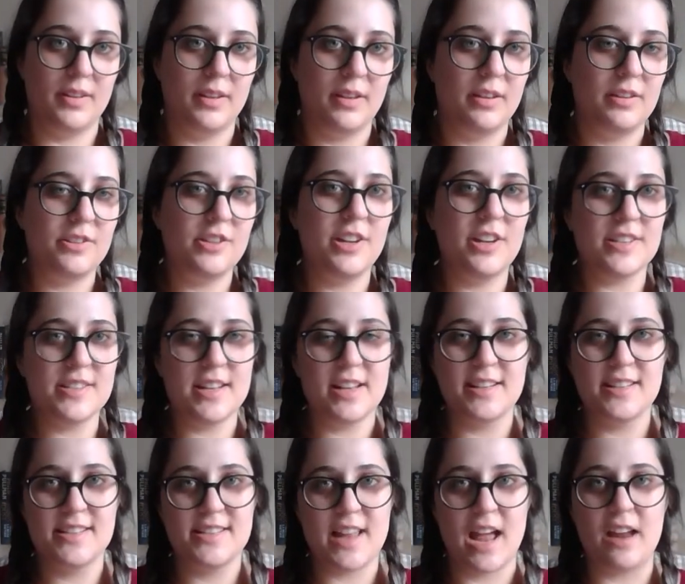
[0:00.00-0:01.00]
She doesn't
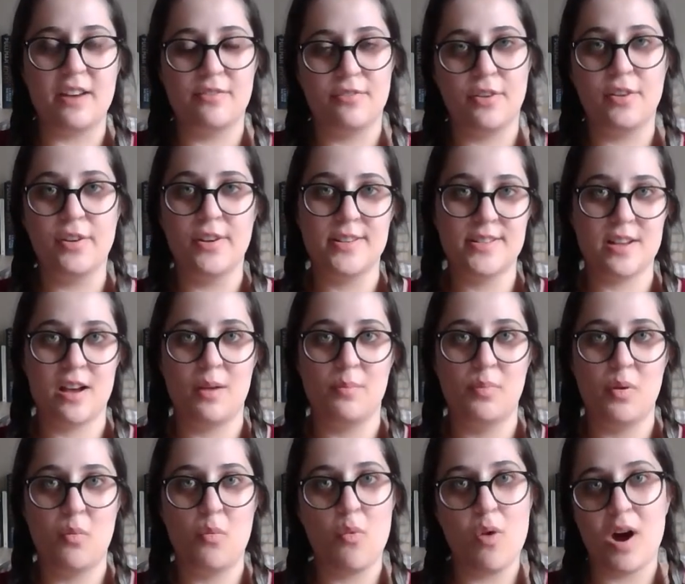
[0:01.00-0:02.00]
understand, for
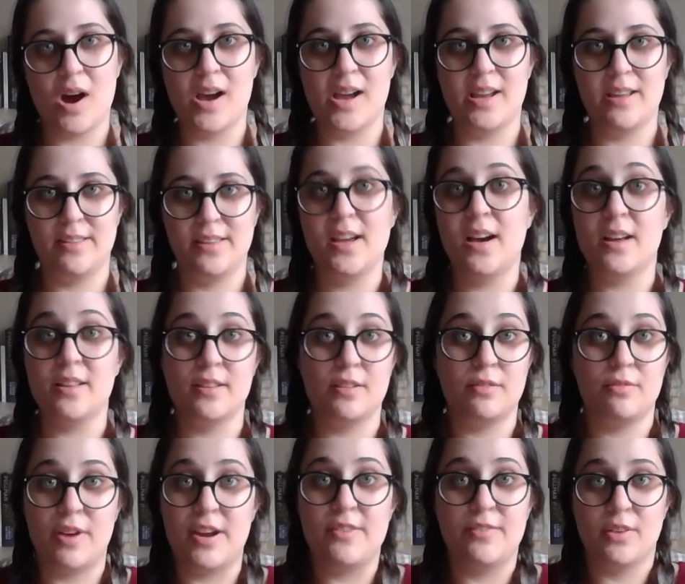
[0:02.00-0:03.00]
example, why the
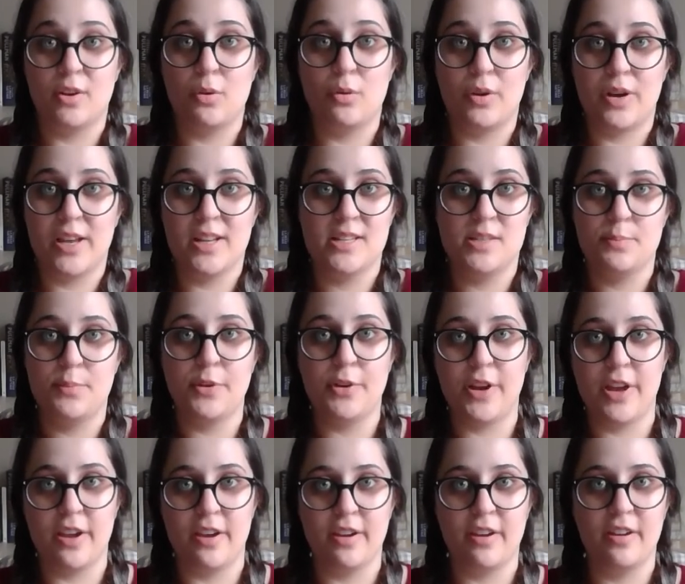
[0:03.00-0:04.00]
other Ravenclaw kids
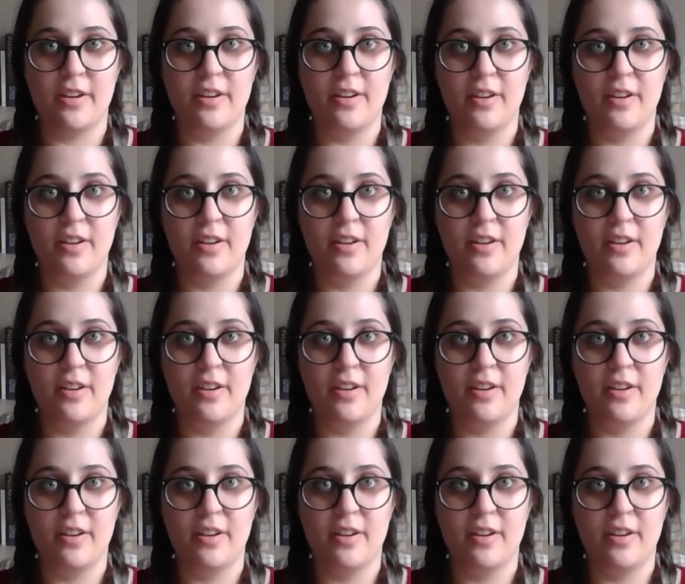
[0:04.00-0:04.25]
bully her.